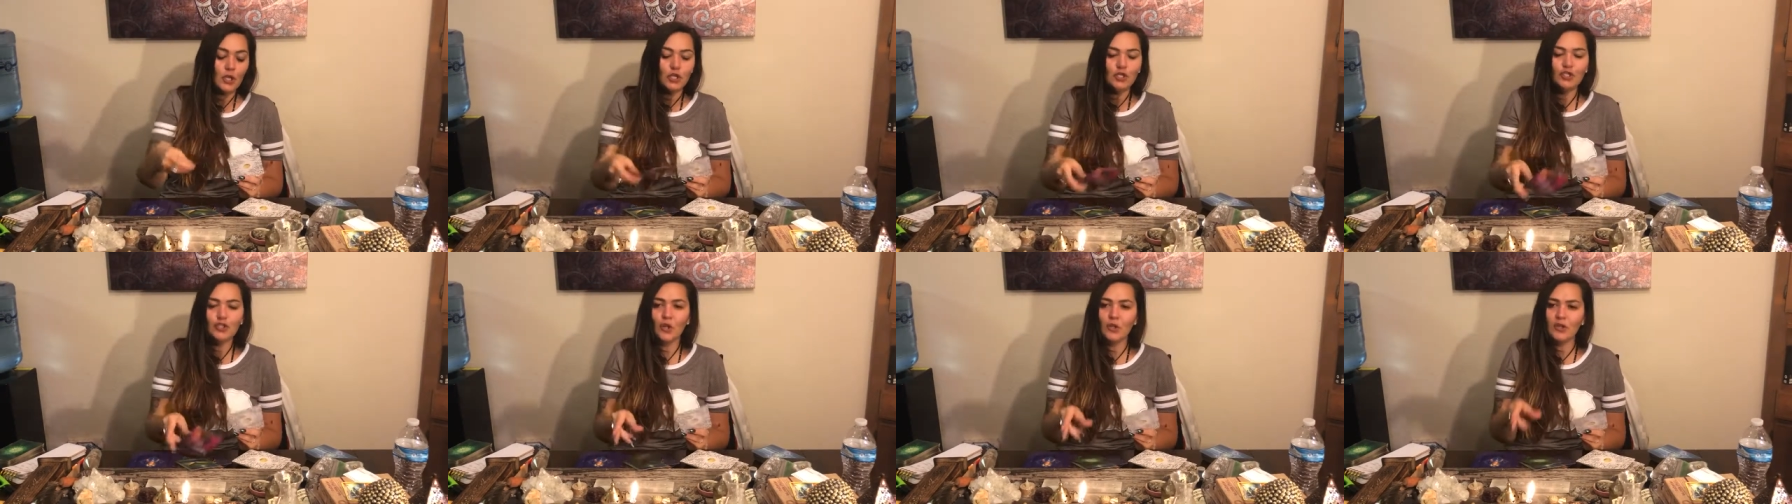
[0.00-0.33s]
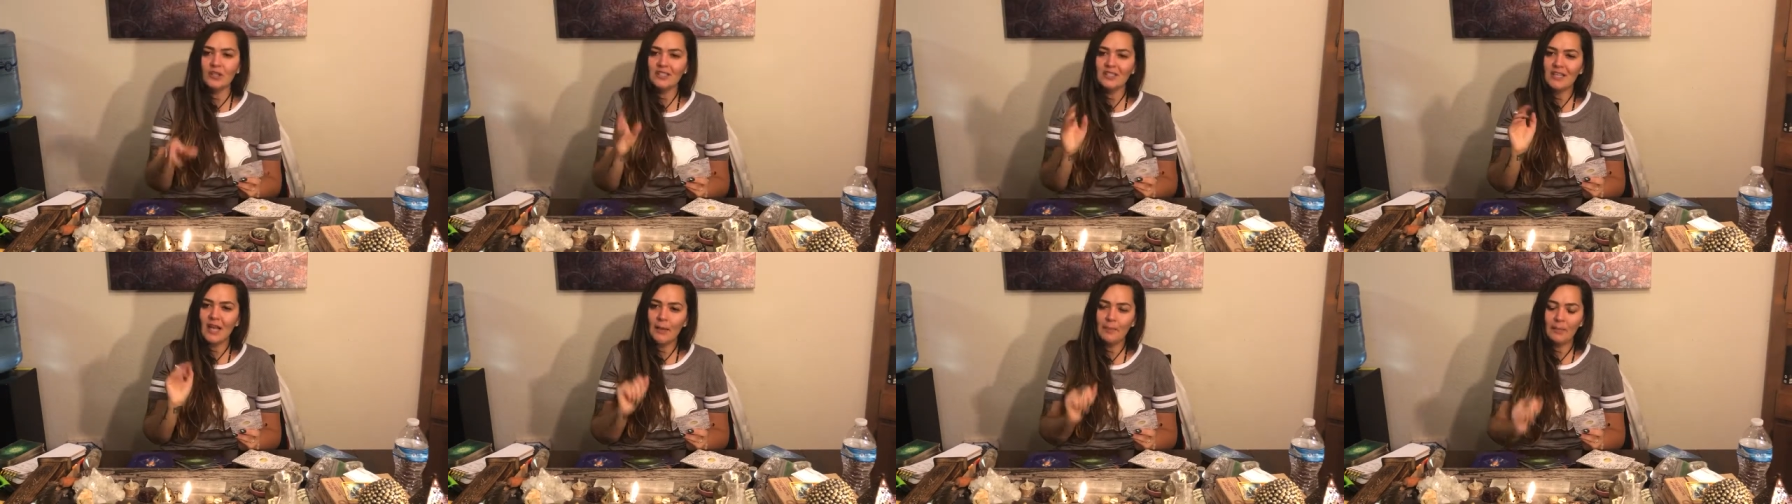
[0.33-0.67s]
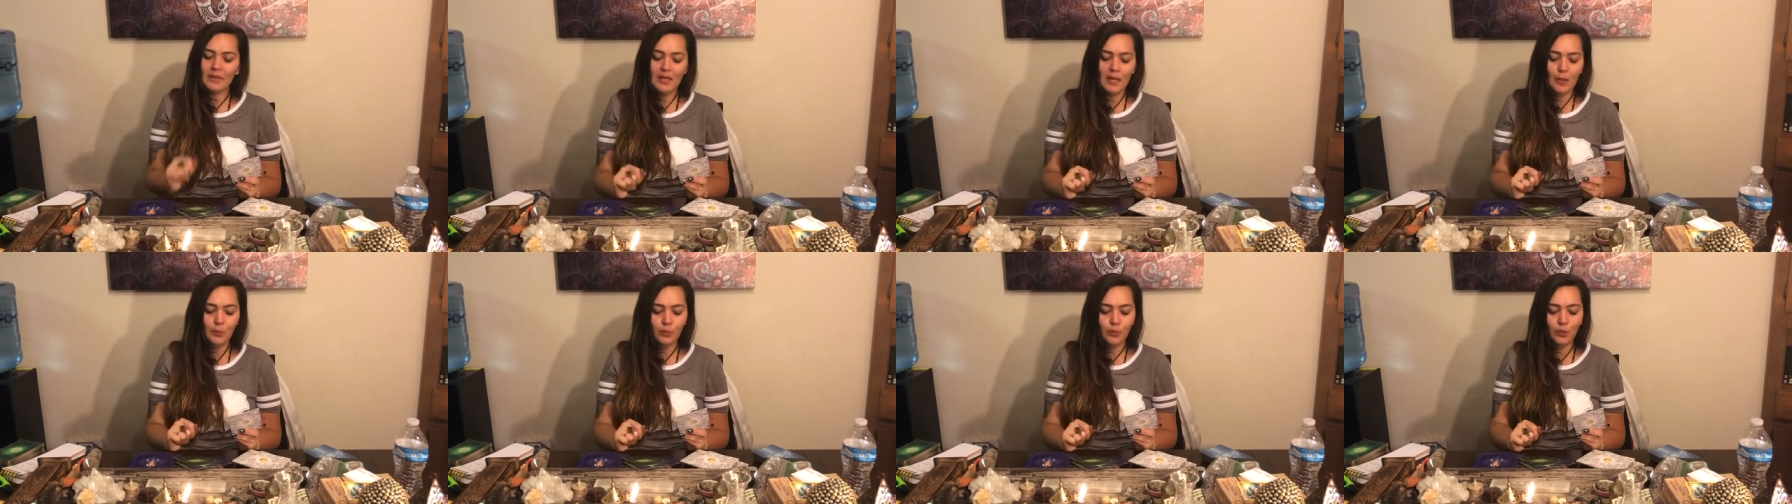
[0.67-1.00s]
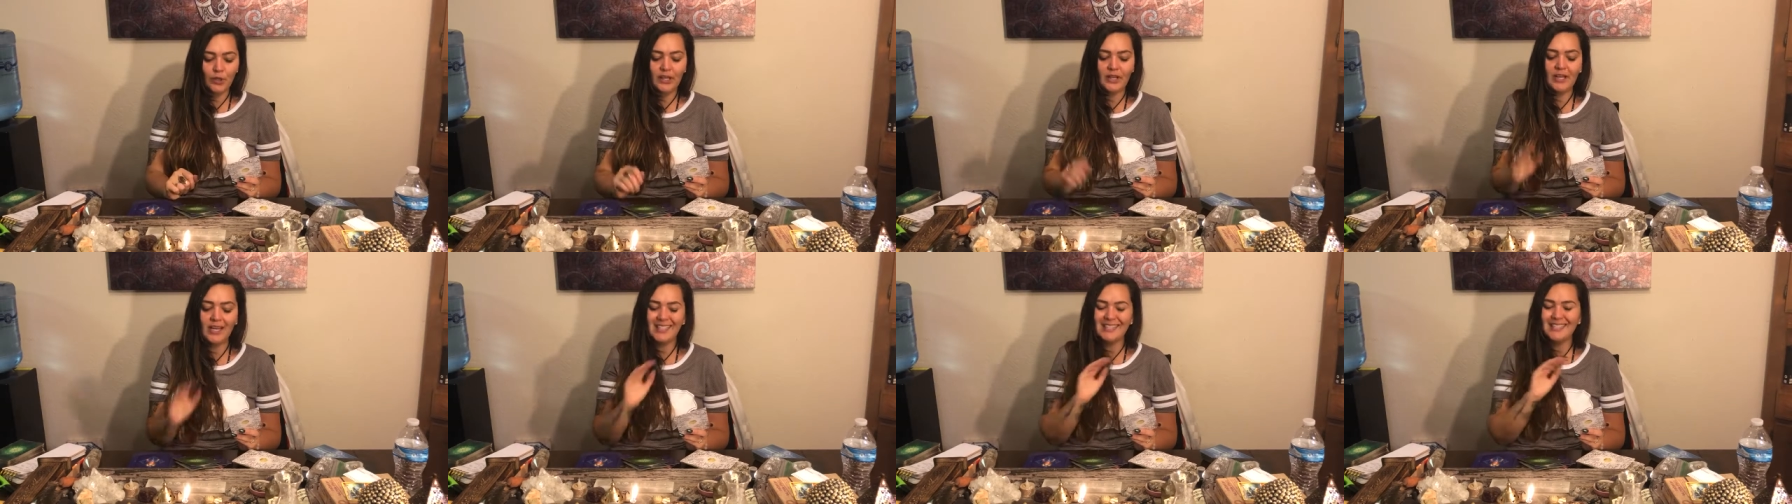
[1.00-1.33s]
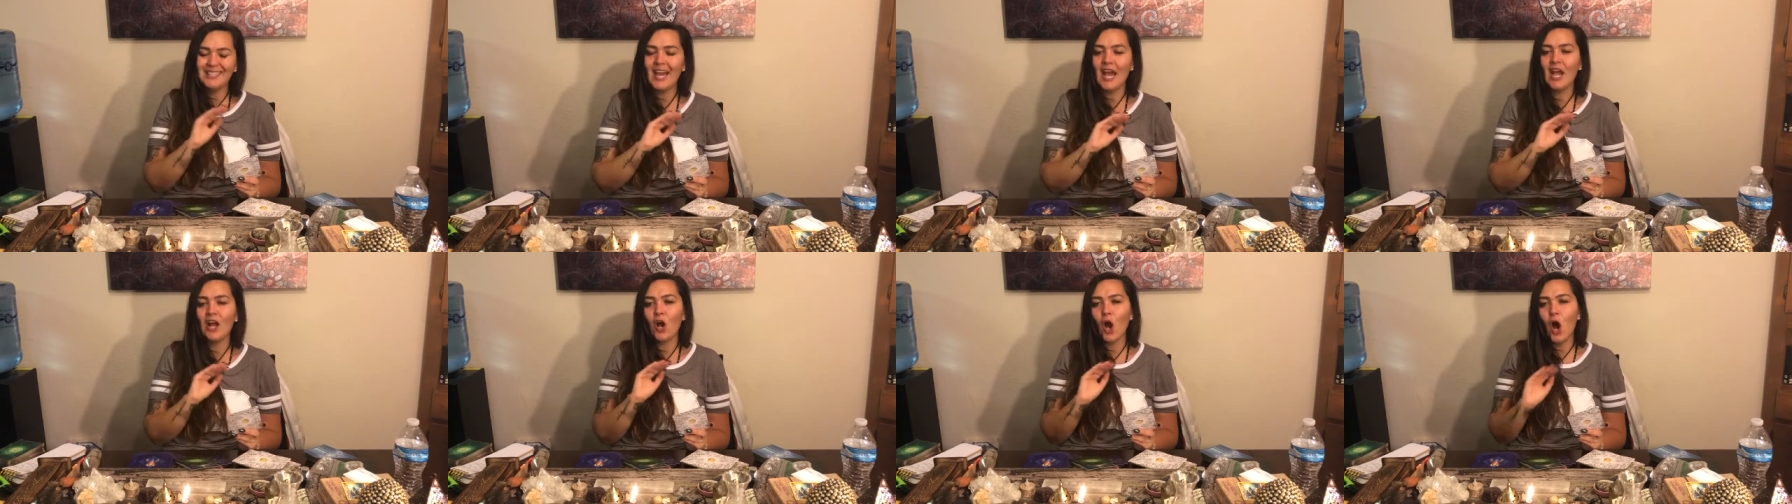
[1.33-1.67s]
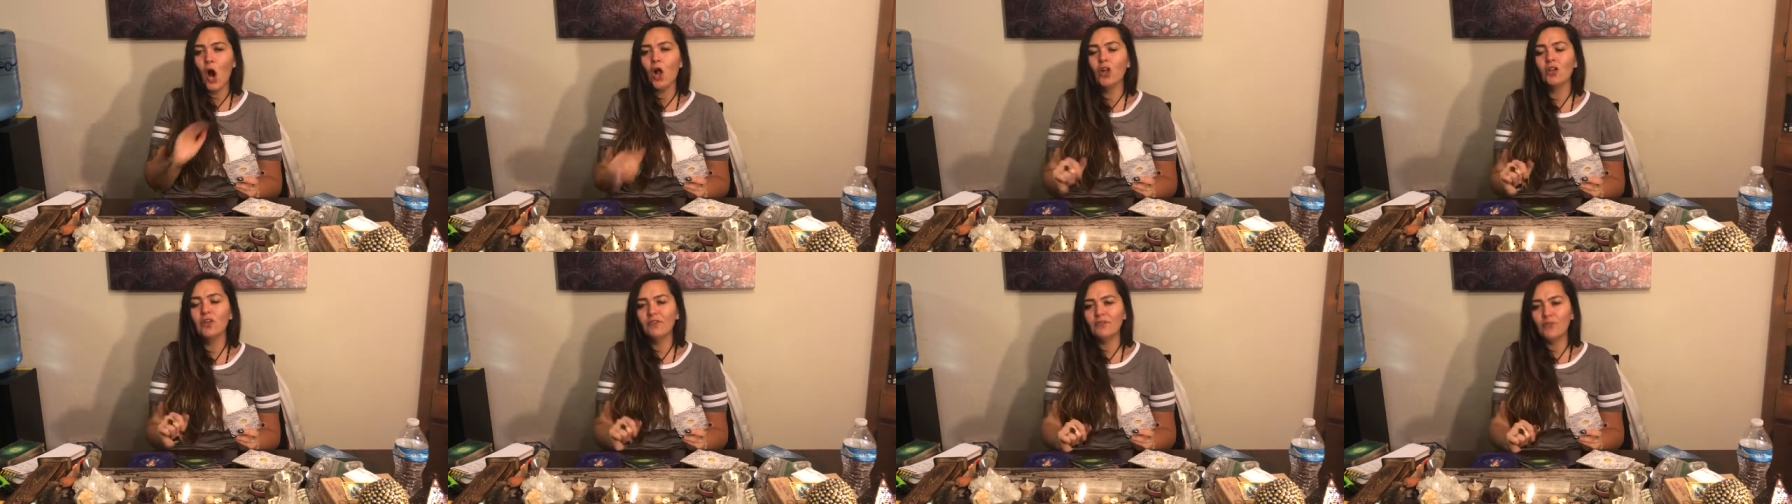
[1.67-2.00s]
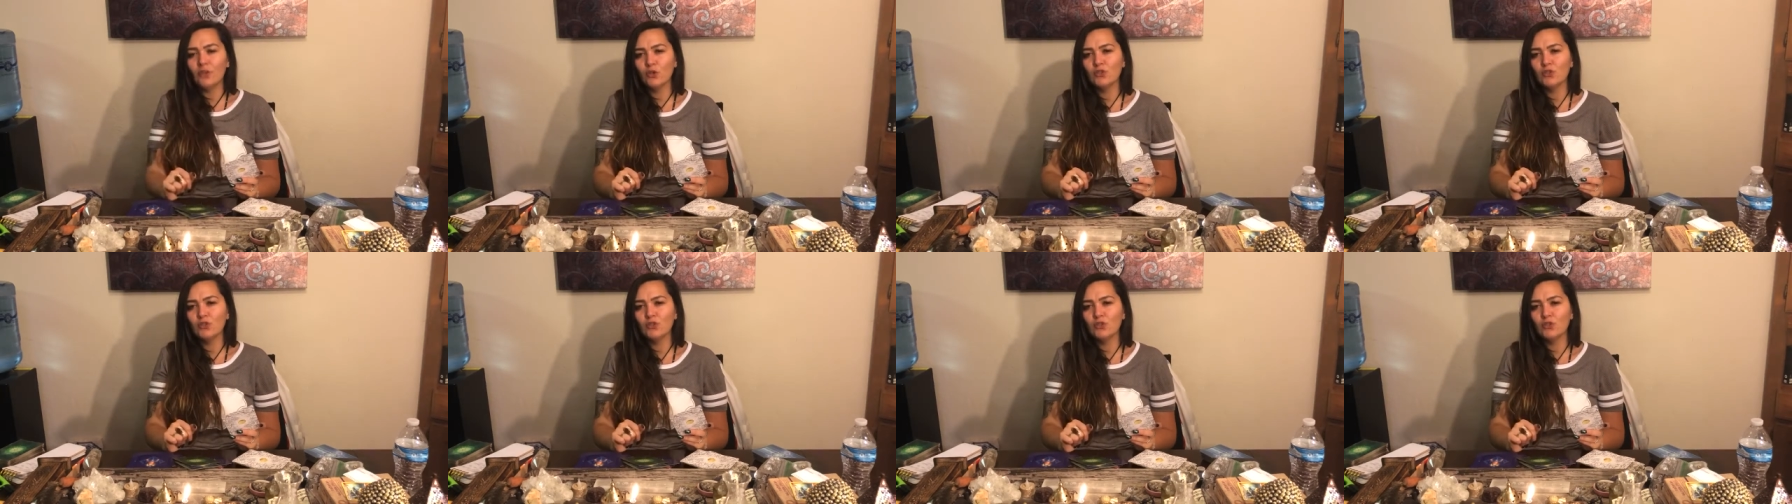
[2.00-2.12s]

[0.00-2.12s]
So this coming up week, attack all of